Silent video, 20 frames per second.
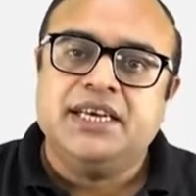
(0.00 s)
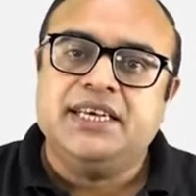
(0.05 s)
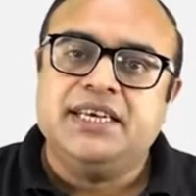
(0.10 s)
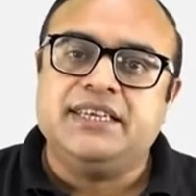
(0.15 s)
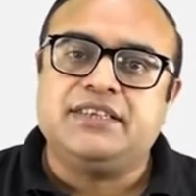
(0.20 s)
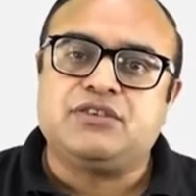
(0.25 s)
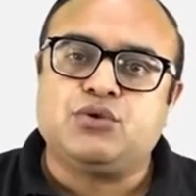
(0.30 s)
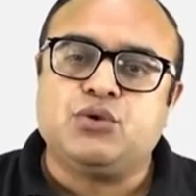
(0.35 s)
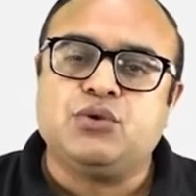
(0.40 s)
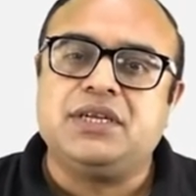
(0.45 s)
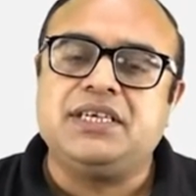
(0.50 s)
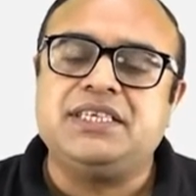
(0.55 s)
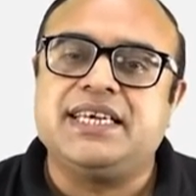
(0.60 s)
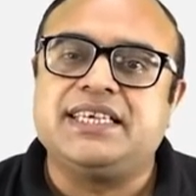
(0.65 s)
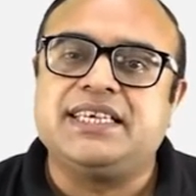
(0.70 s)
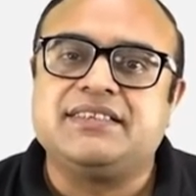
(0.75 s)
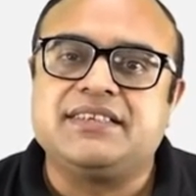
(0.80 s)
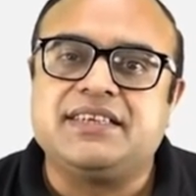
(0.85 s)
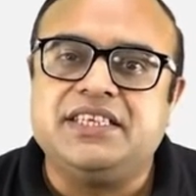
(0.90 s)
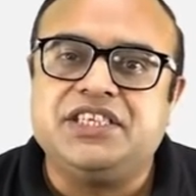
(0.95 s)
Storage
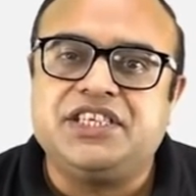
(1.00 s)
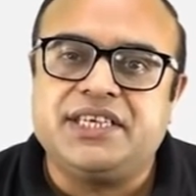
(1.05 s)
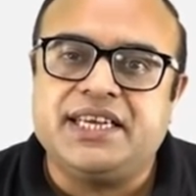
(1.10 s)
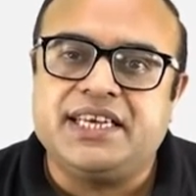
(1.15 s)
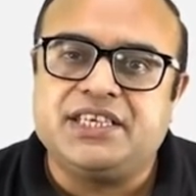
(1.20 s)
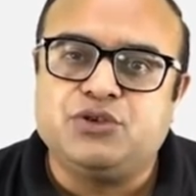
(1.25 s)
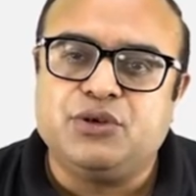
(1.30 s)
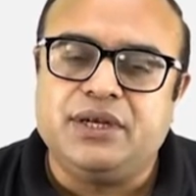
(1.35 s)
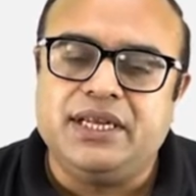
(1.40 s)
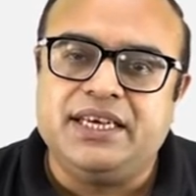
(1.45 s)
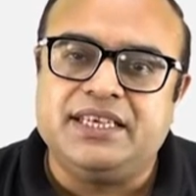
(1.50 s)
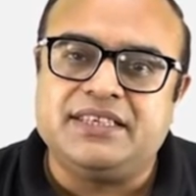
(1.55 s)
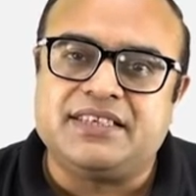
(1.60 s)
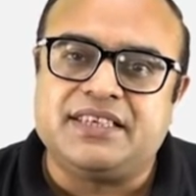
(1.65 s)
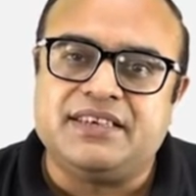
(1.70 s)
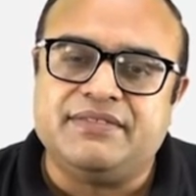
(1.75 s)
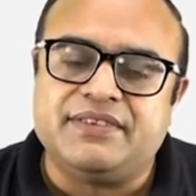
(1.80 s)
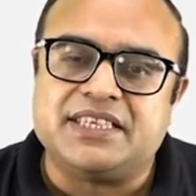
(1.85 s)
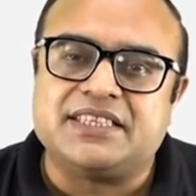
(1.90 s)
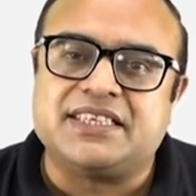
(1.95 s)
excretion actually is
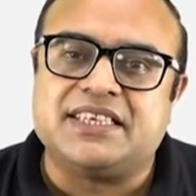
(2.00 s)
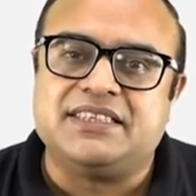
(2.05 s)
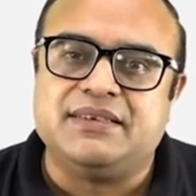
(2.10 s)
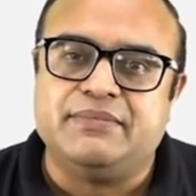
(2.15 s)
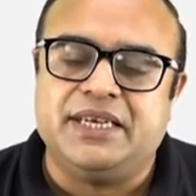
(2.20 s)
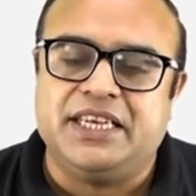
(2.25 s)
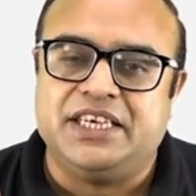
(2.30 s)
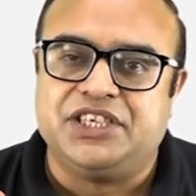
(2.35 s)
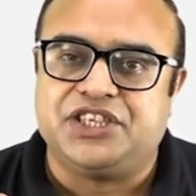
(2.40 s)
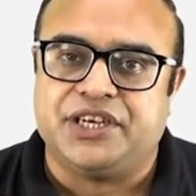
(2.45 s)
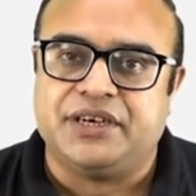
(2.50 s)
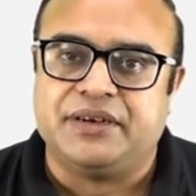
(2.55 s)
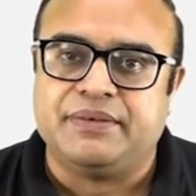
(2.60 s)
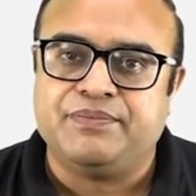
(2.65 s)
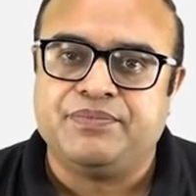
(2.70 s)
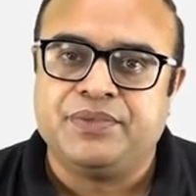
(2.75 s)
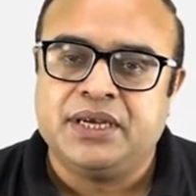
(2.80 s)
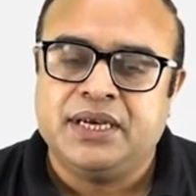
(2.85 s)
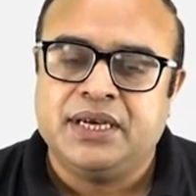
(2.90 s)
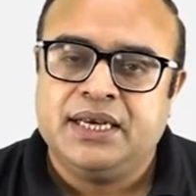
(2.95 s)
reverse assimilation.
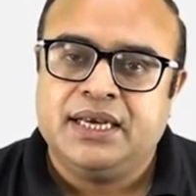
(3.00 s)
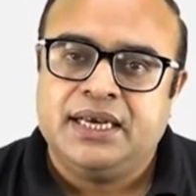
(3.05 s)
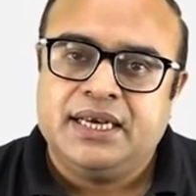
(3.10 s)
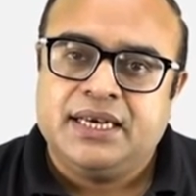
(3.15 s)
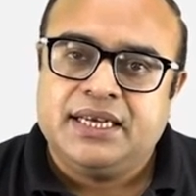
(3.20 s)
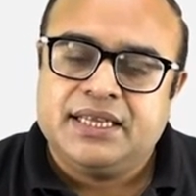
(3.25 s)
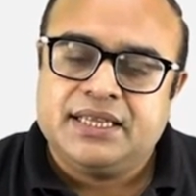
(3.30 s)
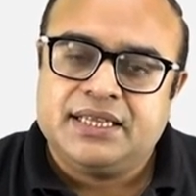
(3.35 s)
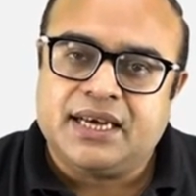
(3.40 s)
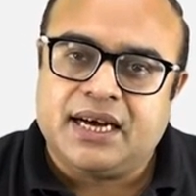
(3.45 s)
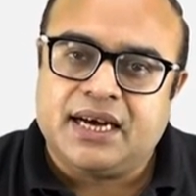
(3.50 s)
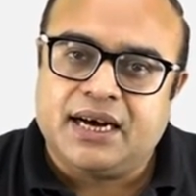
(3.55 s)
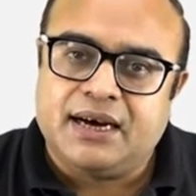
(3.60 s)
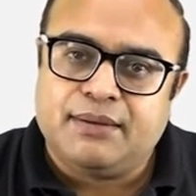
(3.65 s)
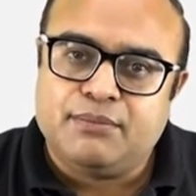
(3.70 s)
The